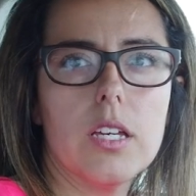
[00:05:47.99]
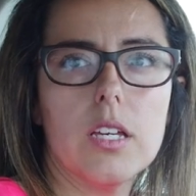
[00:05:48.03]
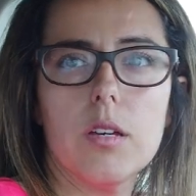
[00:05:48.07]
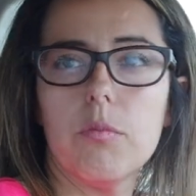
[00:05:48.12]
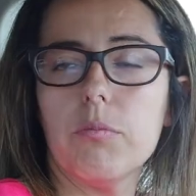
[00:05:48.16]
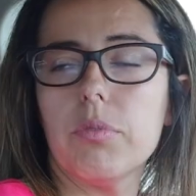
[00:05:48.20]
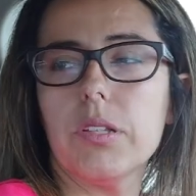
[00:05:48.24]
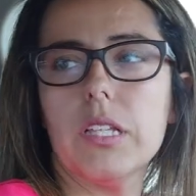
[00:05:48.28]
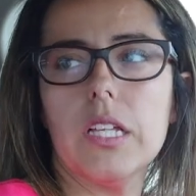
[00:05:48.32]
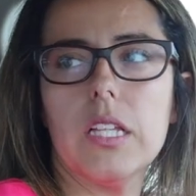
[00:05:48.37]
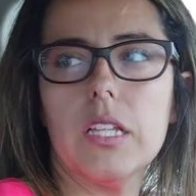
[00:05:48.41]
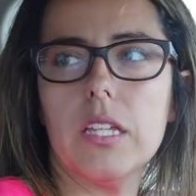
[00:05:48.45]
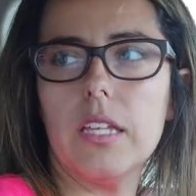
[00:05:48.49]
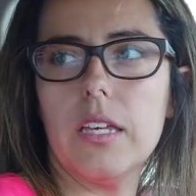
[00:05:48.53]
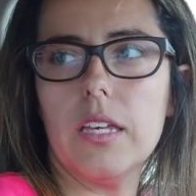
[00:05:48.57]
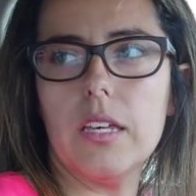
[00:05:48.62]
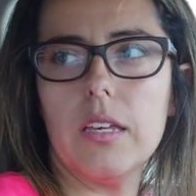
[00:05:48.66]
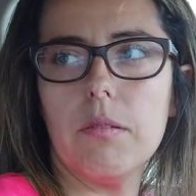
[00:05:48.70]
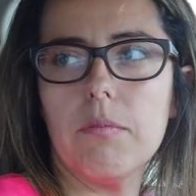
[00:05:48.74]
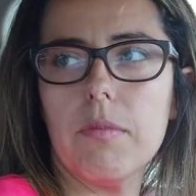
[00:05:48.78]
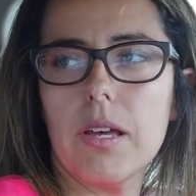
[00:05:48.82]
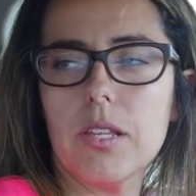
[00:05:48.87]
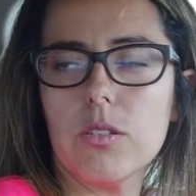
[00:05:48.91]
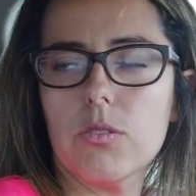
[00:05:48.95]

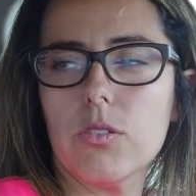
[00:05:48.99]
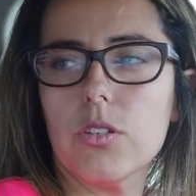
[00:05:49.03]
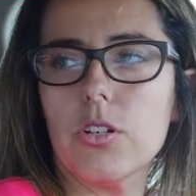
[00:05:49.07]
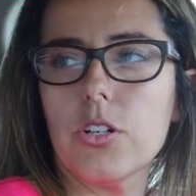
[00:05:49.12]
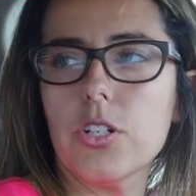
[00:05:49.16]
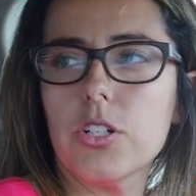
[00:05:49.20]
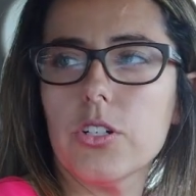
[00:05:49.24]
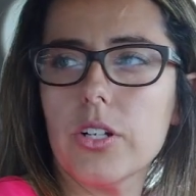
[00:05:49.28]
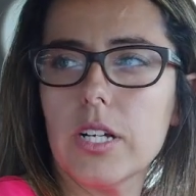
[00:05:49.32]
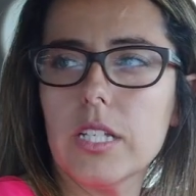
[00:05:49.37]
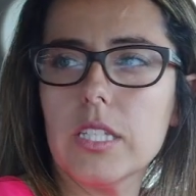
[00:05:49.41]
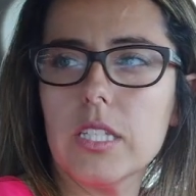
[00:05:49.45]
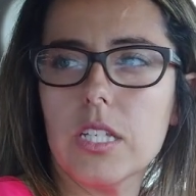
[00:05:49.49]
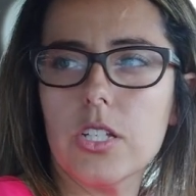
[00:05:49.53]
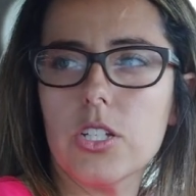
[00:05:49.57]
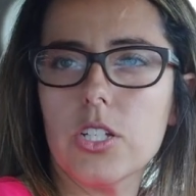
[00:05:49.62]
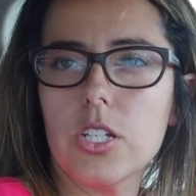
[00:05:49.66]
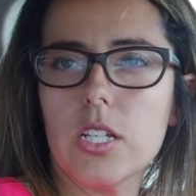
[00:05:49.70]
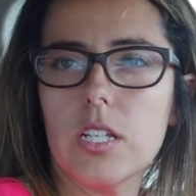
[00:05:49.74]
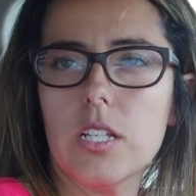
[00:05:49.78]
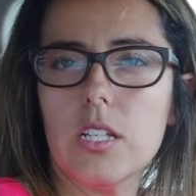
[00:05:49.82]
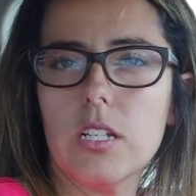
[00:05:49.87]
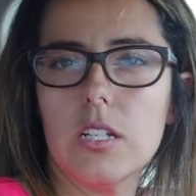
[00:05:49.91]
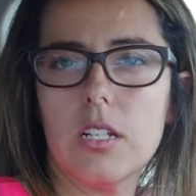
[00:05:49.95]
completely mess with her
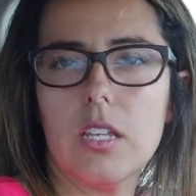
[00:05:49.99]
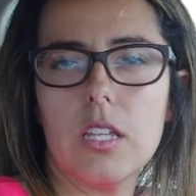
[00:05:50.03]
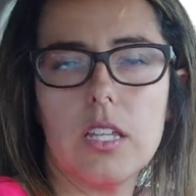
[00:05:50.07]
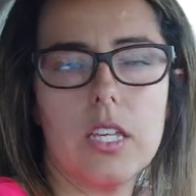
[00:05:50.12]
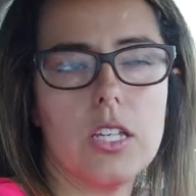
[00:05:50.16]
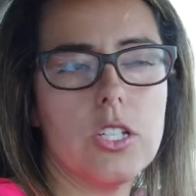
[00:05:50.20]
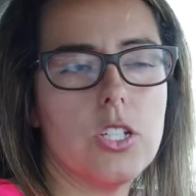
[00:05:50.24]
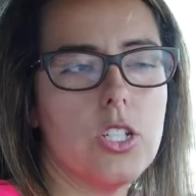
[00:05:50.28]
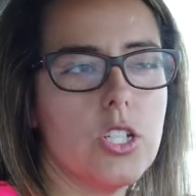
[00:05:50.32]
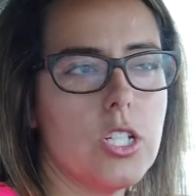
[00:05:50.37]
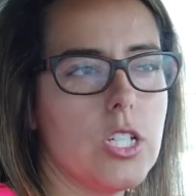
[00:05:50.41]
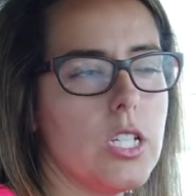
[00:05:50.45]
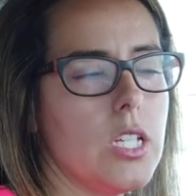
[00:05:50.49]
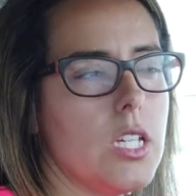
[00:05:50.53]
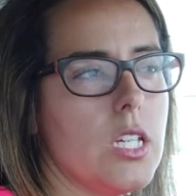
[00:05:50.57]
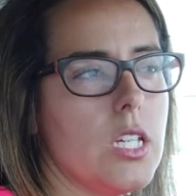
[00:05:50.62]
transition. Like